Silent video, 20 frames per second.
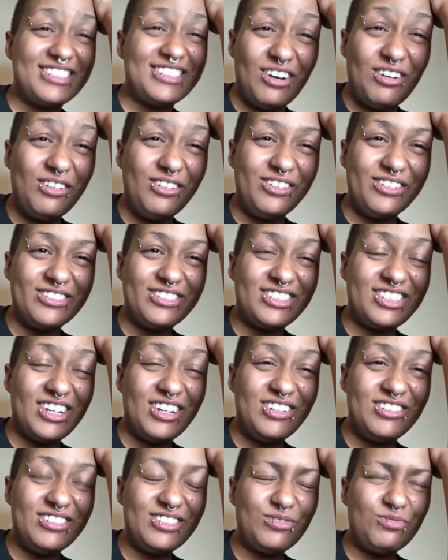Salt on
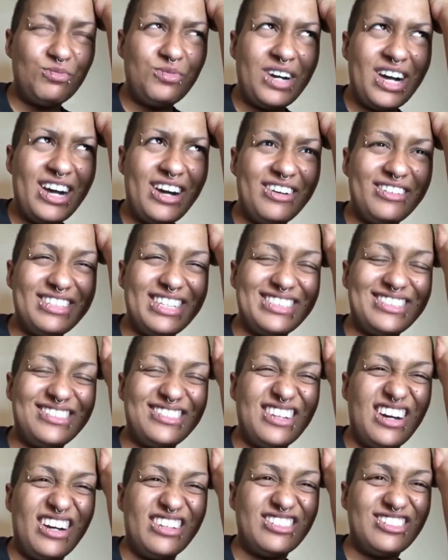toast? Well,
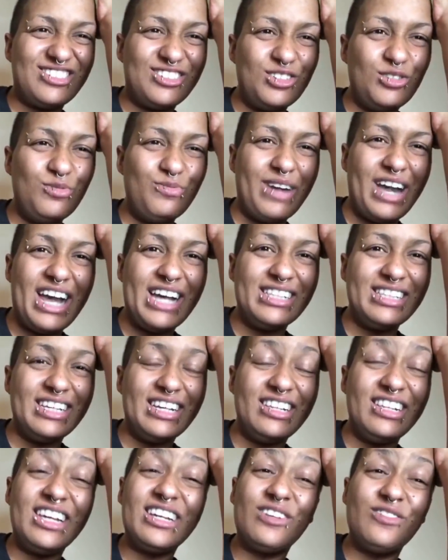that's not too
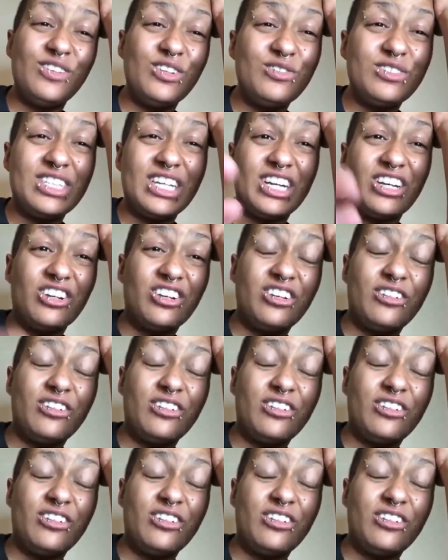bad. Like, if it was